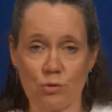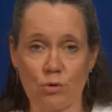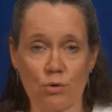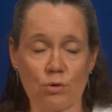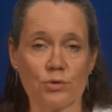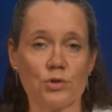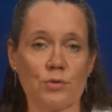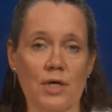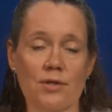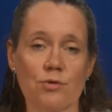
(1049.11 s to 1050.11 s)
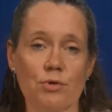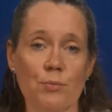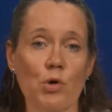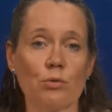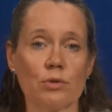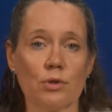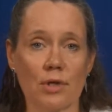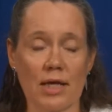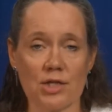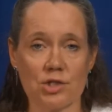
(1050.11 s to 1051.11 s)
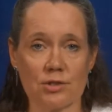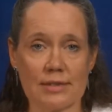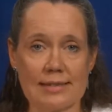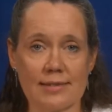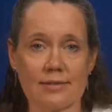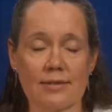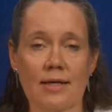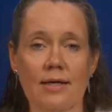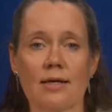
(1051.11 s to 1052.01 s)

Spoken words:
or to other remote locations,